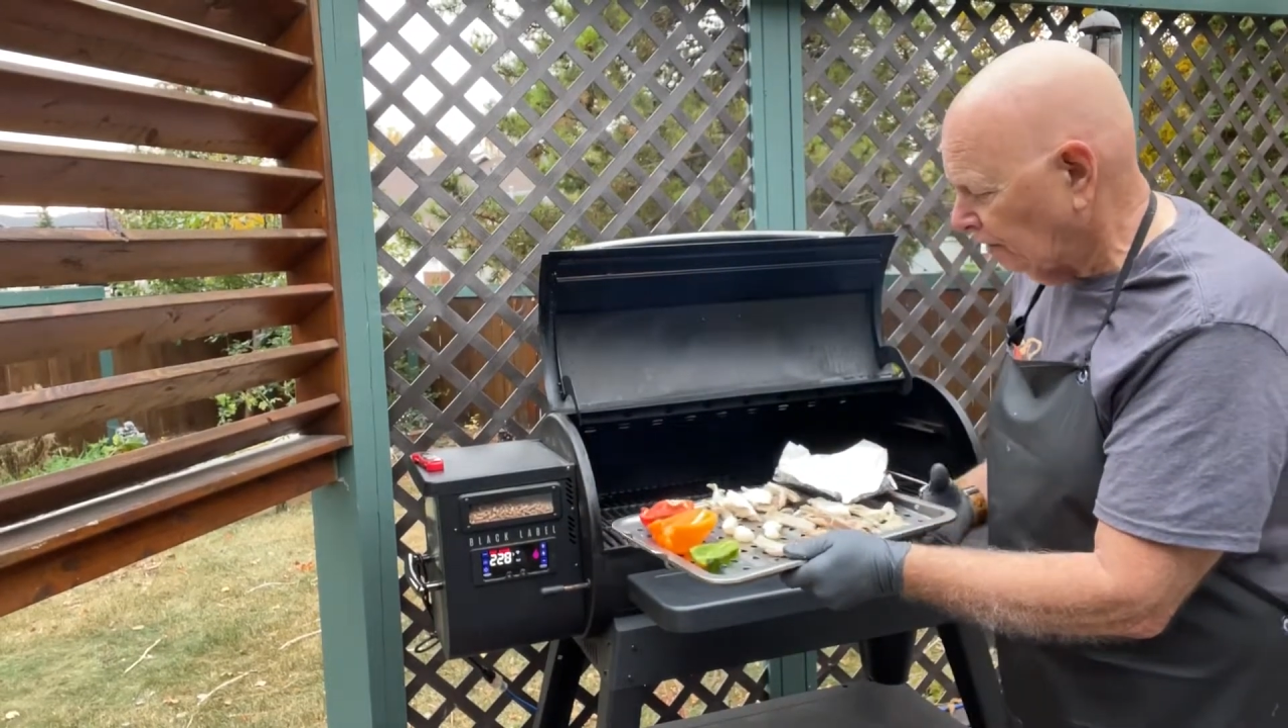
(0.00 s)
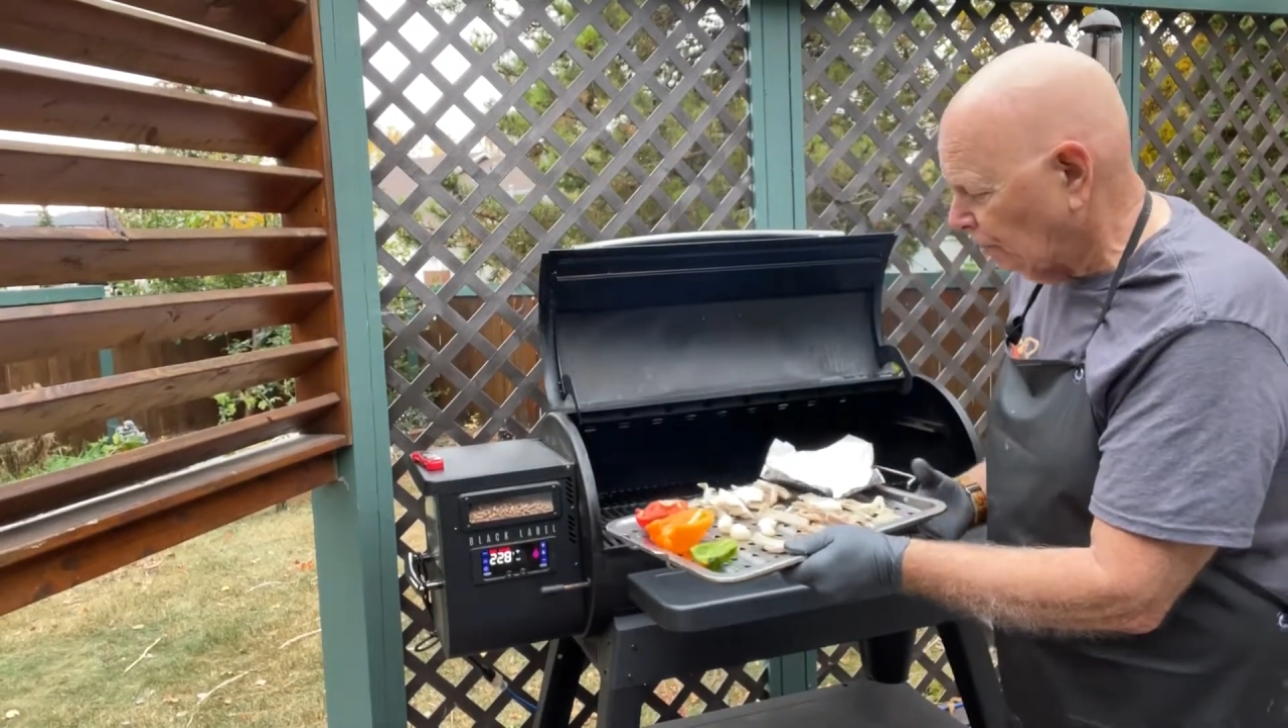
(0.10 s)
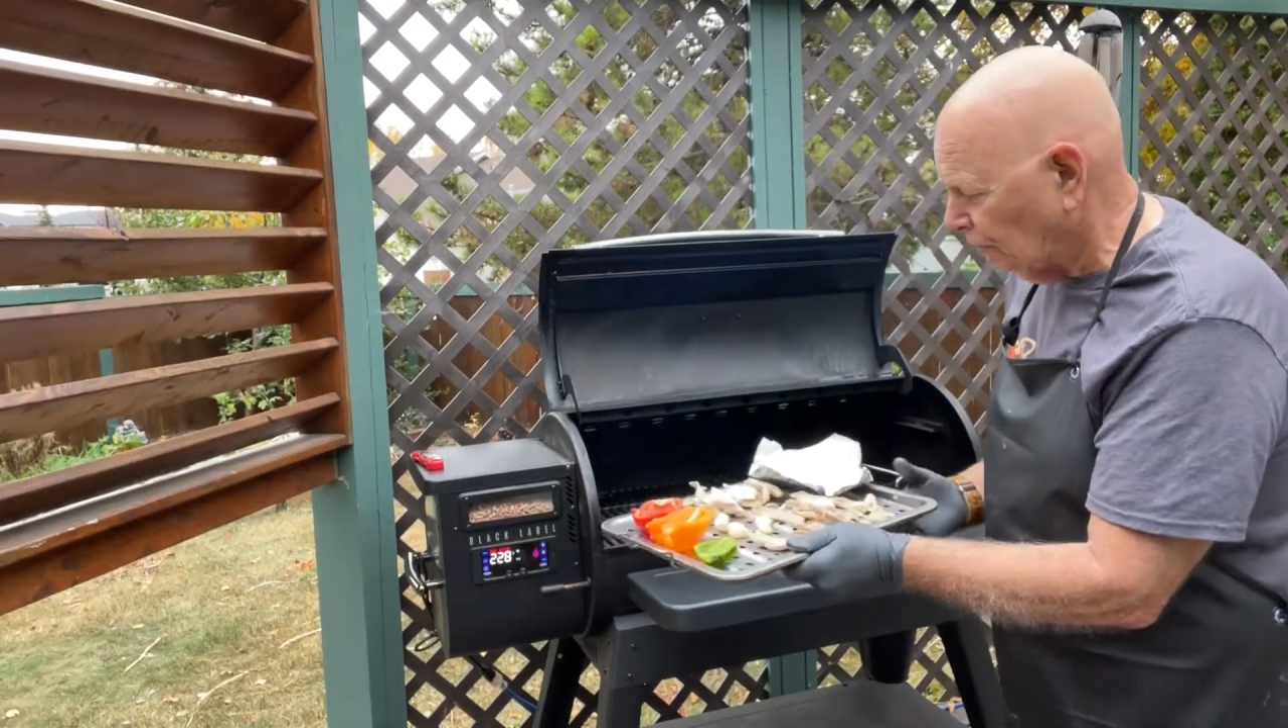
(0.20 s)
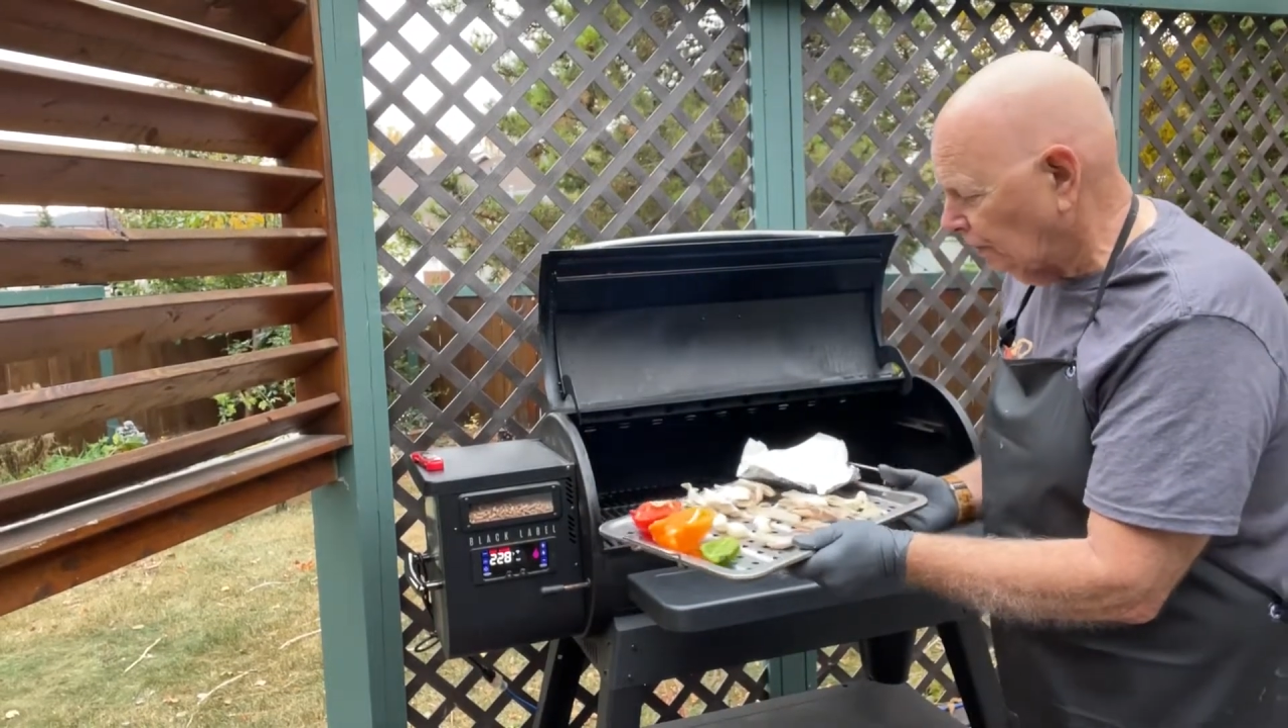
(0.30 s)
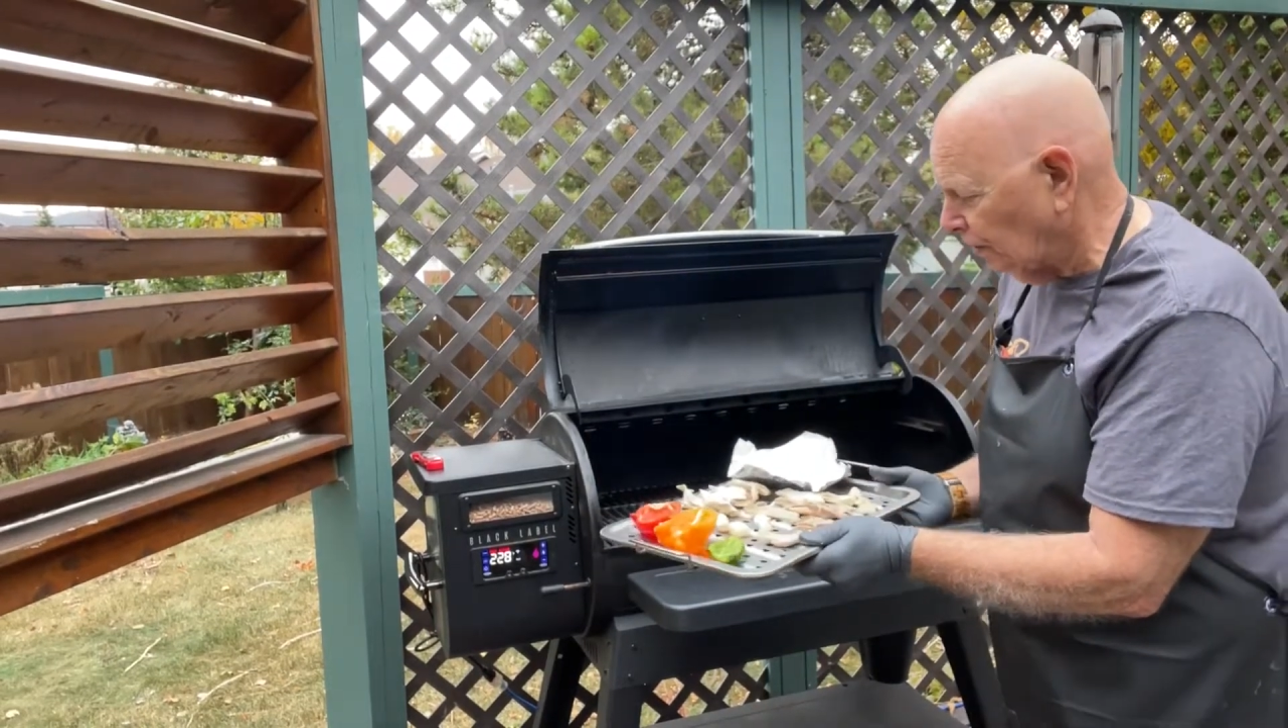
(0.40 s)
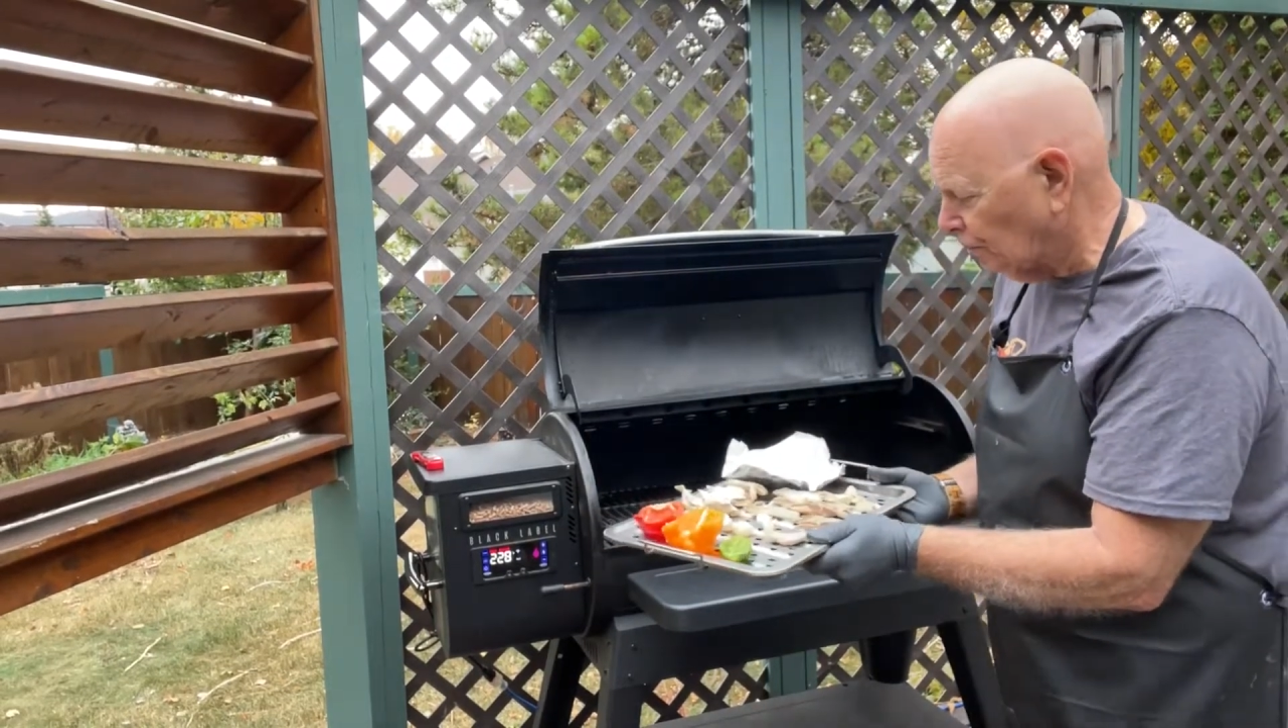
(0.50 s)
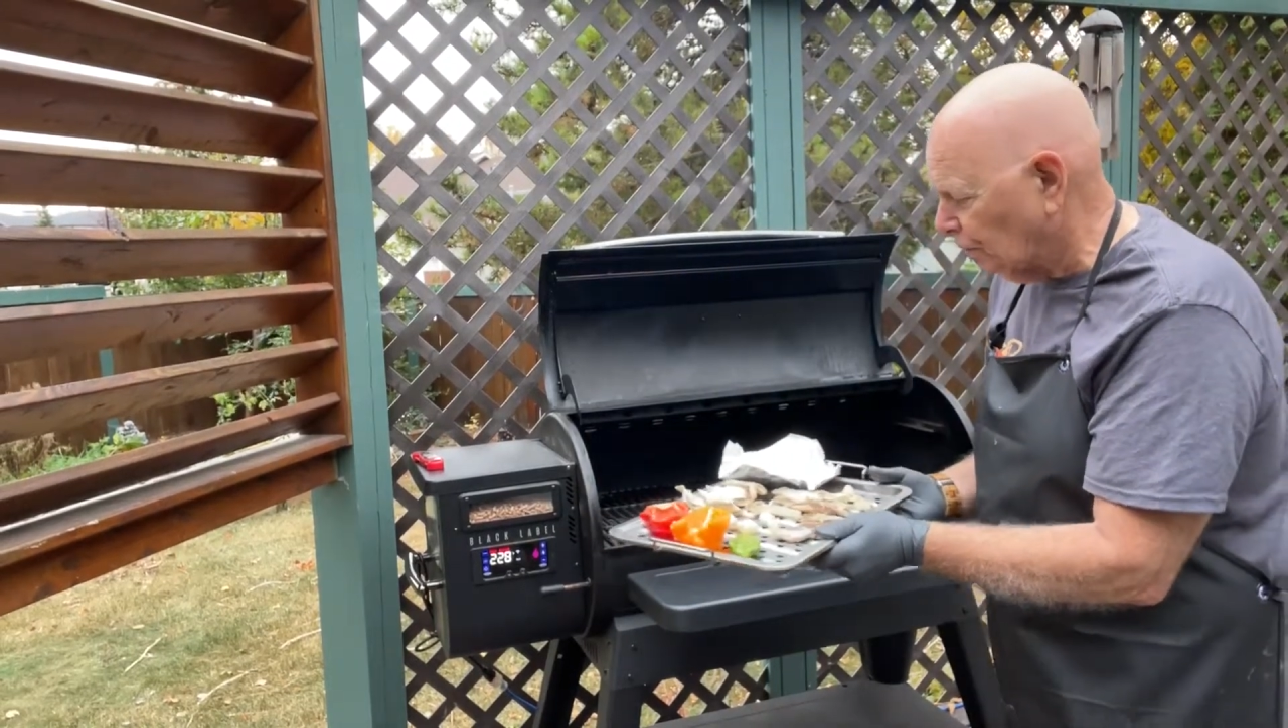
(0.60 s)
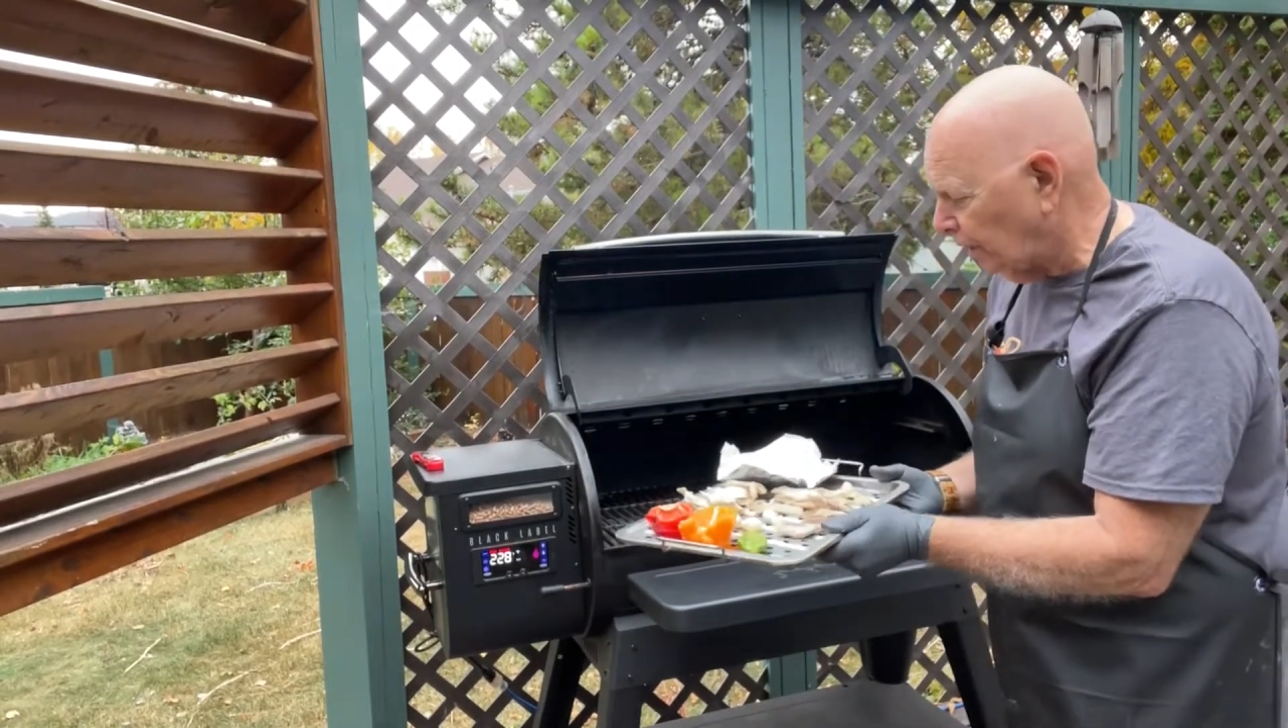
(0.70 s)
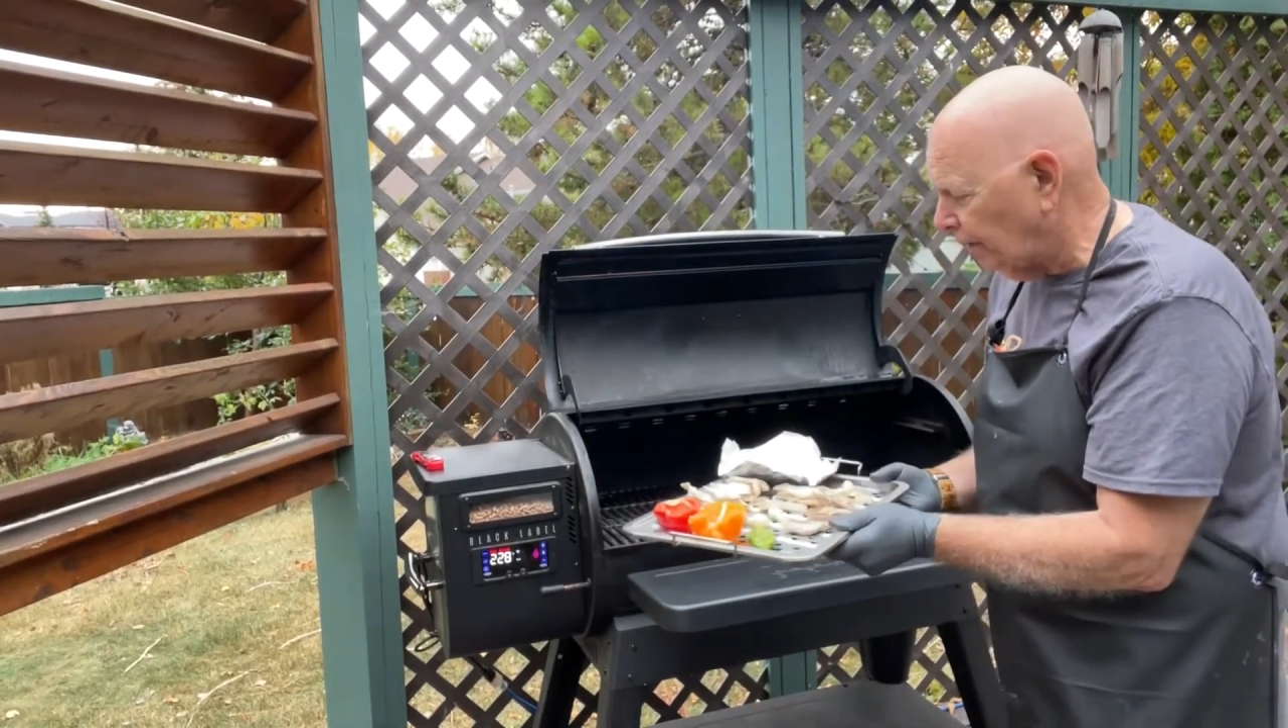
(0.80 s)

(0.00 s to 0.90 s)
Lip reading: turn the tray